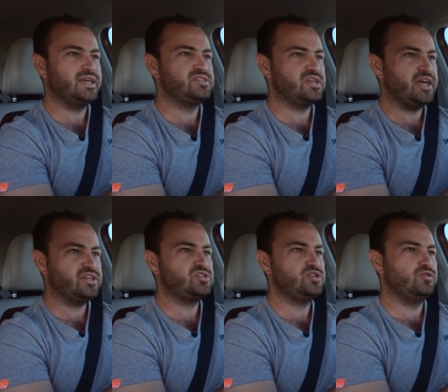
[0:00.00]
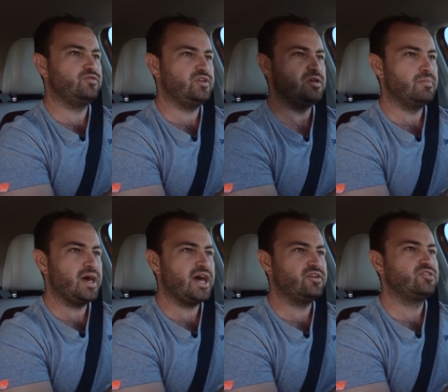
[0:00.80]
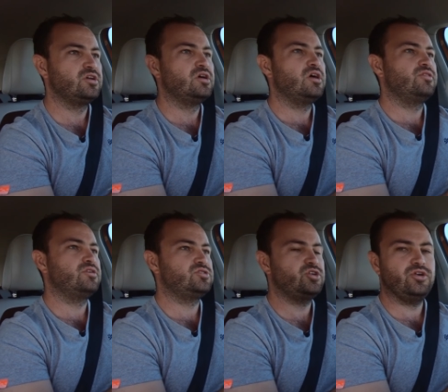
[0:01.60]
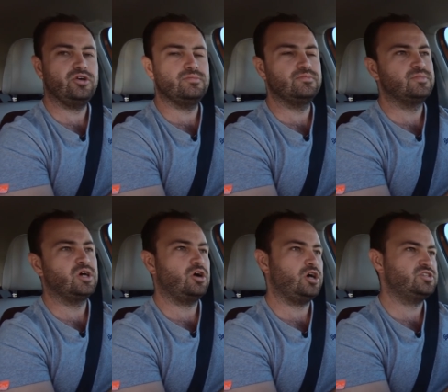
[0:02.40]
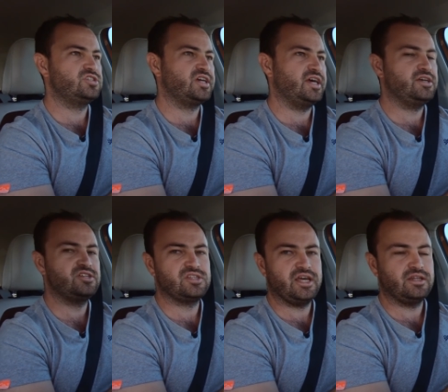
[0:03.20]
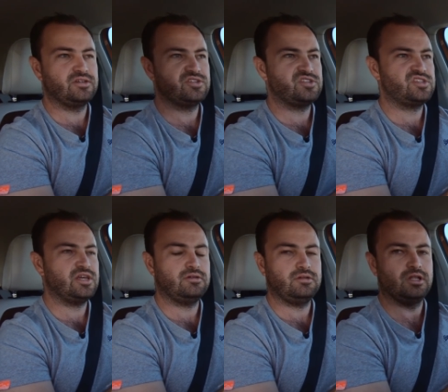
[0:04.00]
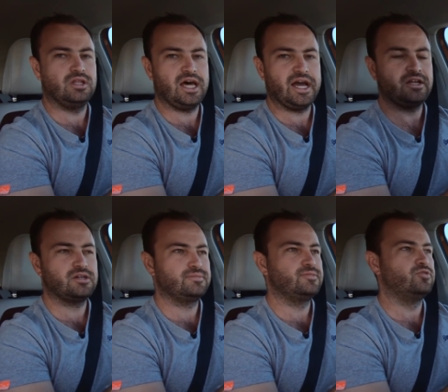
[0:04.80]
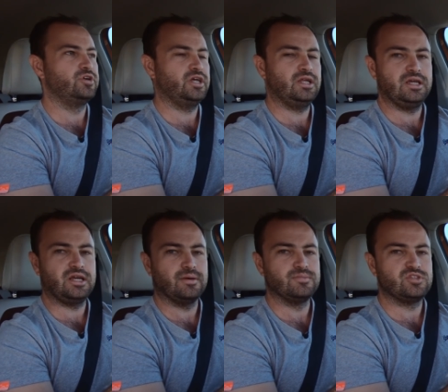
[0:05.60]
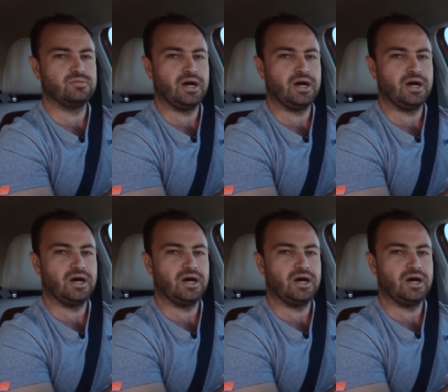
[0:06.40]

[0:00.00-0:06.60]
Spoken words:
is SUV mad, the term hotcakes and cell-like really comes to